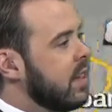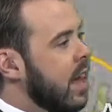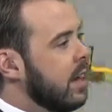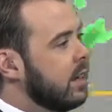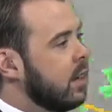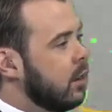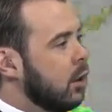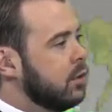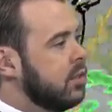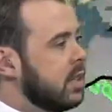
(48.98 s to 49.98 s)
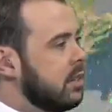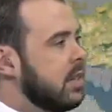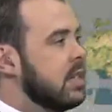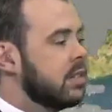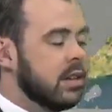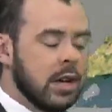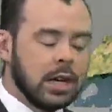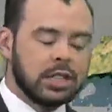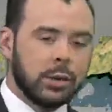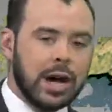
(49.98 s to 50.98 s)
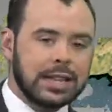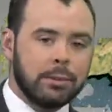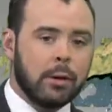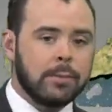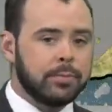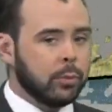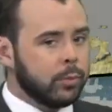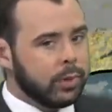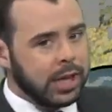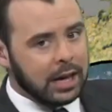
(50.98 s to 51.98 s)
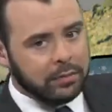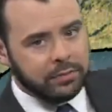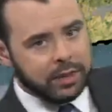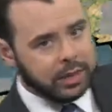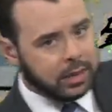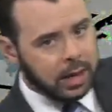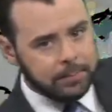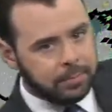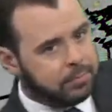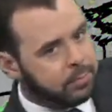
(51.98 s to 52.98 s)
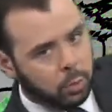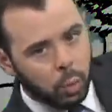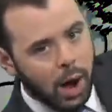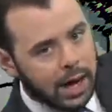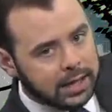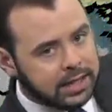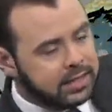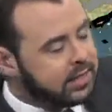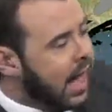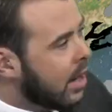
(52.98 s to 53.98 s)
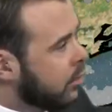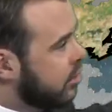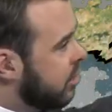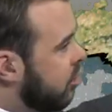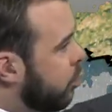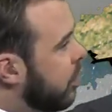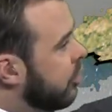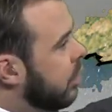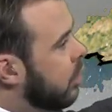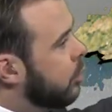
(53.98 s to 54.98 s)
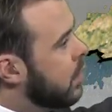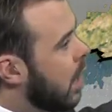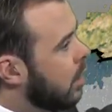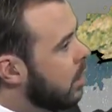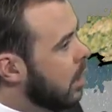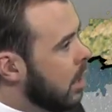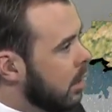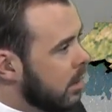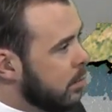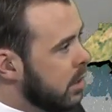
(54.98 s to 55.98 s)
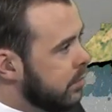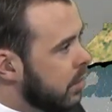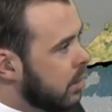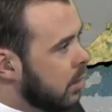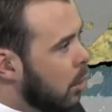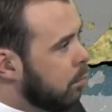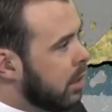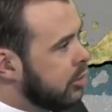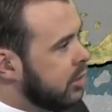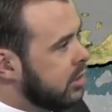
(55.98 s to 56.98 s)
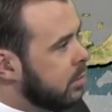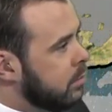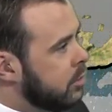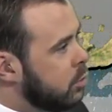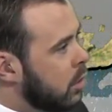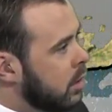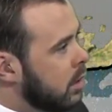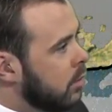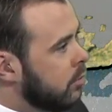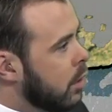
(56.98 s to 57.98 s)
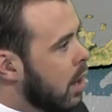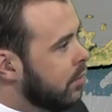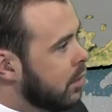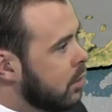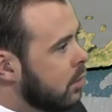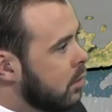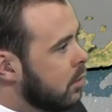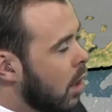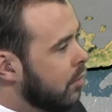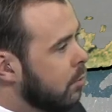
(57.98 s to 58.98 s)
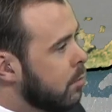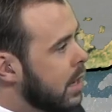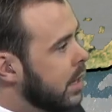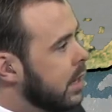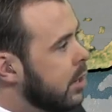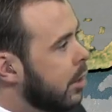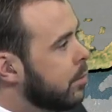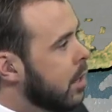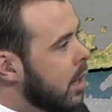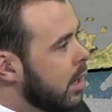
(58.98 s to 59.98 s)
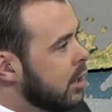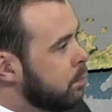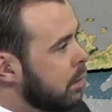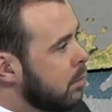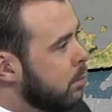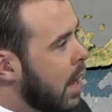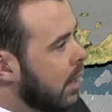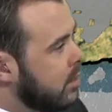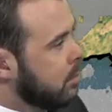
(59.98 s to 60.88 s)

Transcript: and low 60s. So at the moment, we got a very widely scattered situation here. We got a little bit of a low pressure system right off the Gulf of Maine here, and it's bringing back some